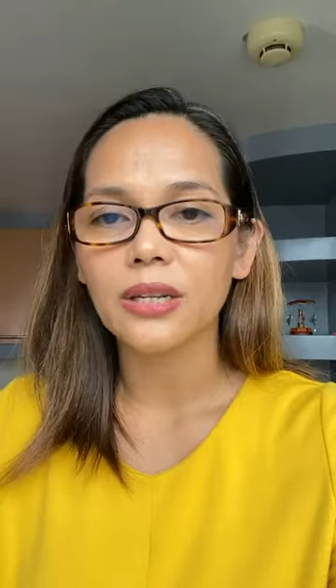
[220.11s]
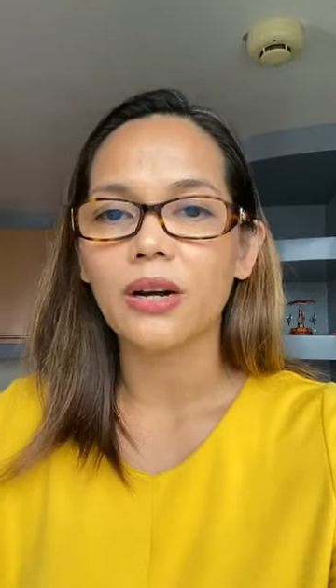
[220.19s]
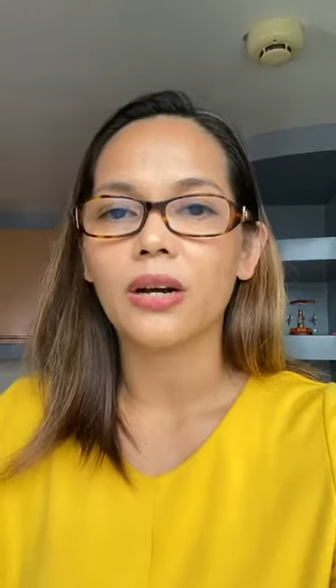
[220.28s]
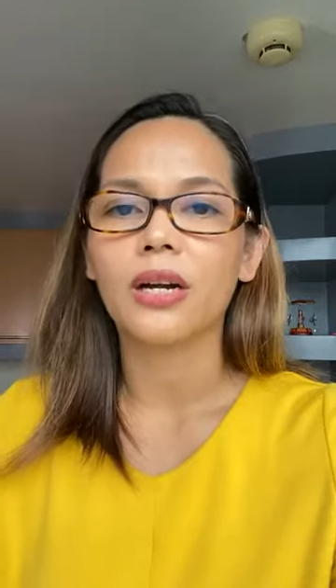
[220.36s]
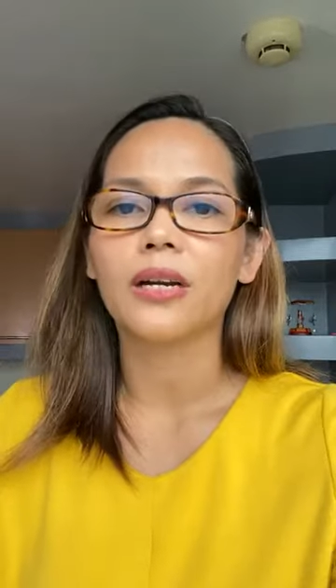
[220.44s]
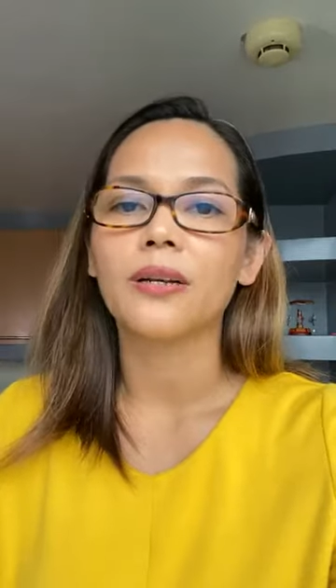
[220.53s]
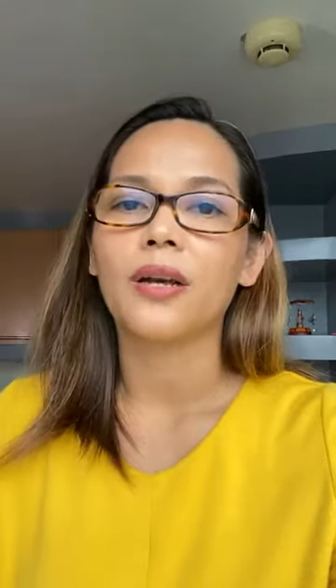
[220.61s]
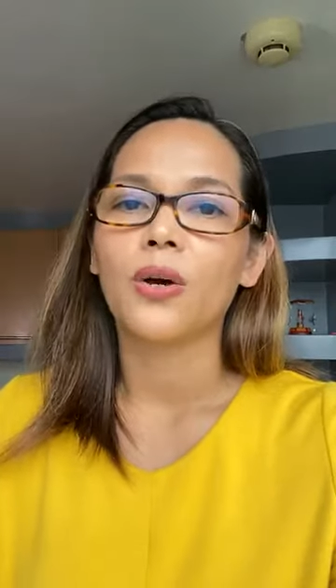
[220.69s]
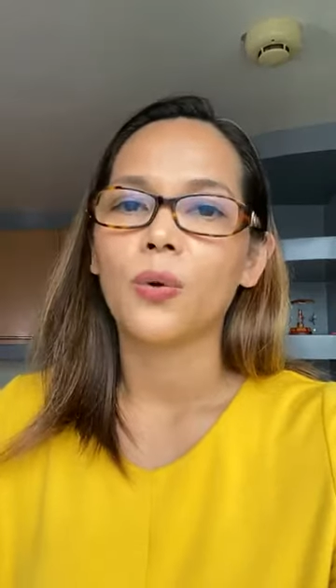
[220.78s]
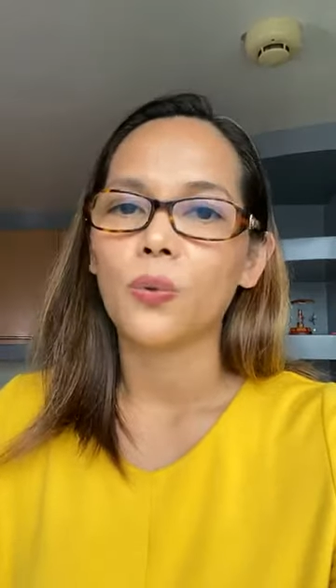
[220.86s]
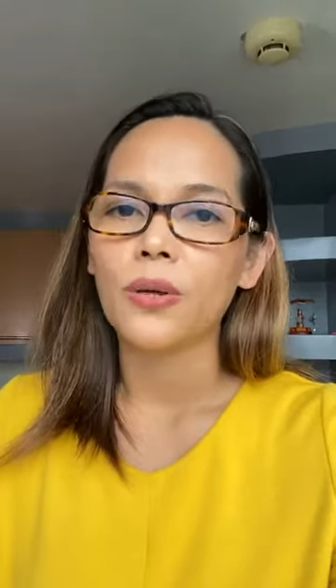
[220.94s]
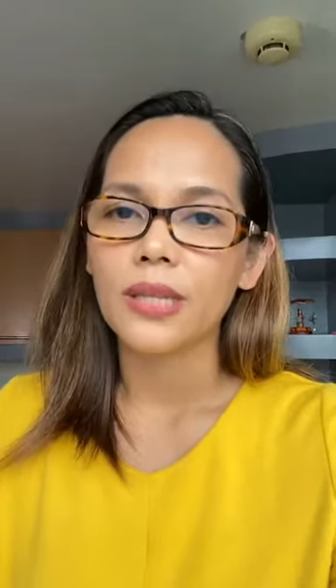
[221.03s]
are
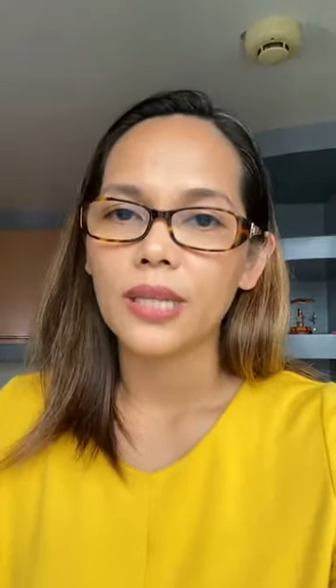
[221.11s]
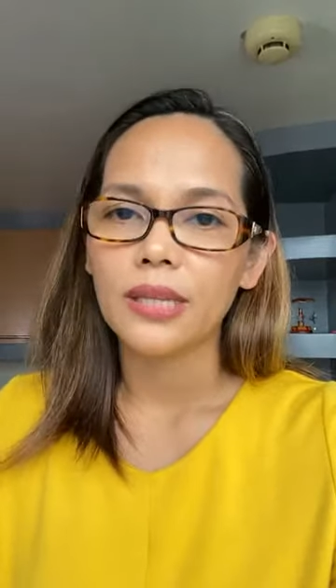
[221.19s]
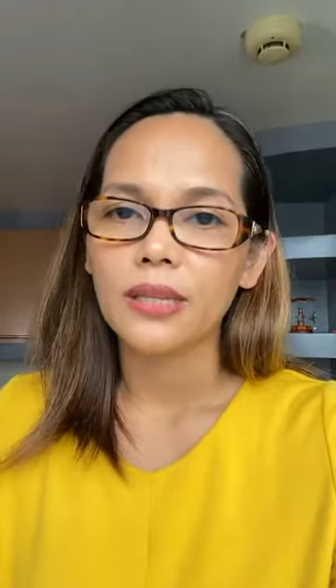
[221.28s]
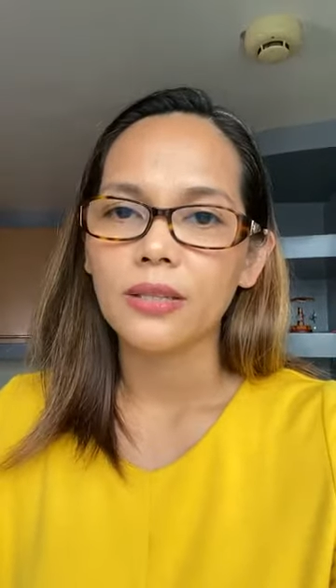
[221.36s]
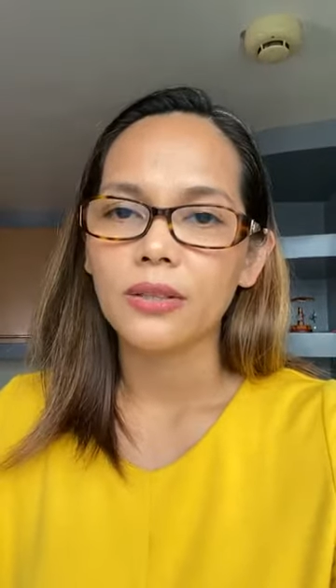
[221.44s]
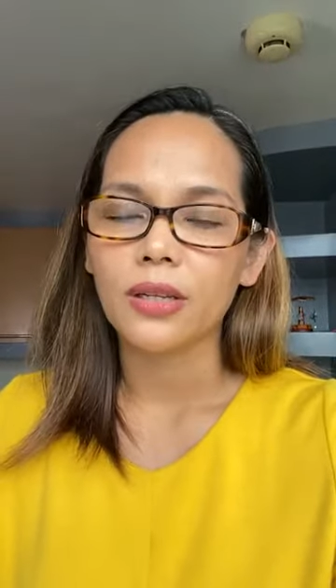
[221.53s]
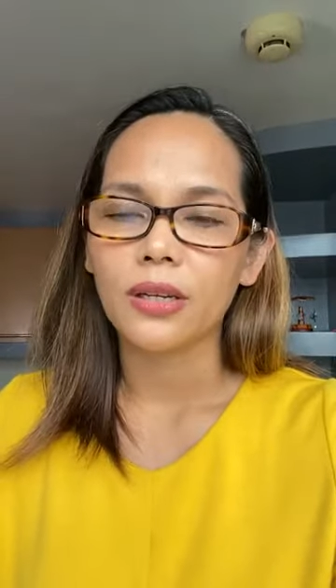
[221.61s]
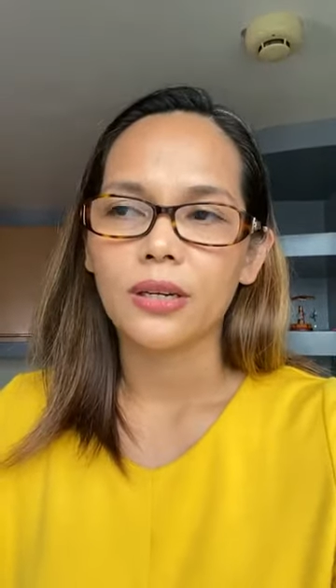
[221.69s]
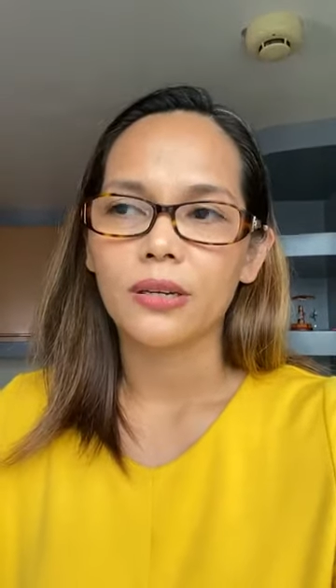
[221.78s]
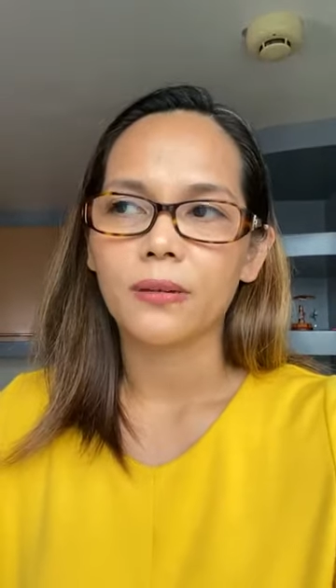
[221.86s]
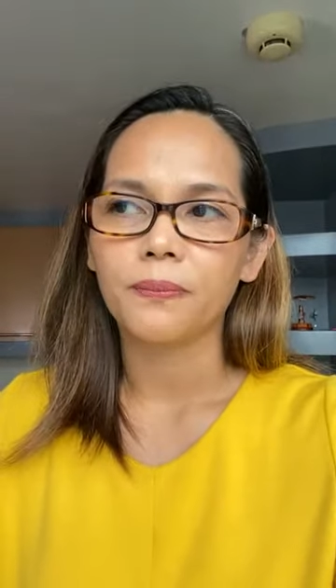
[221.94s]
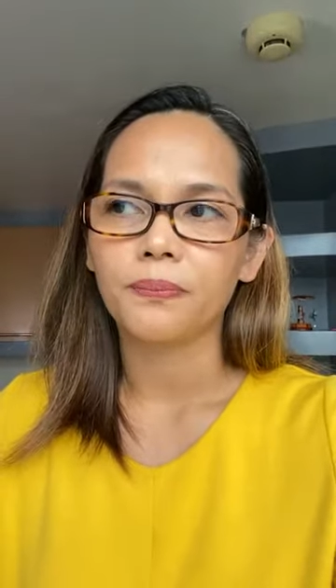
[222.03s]
within
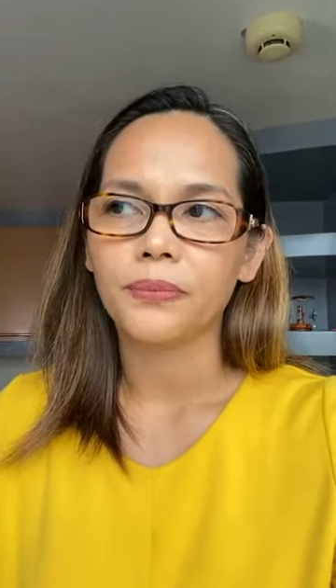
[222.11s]
the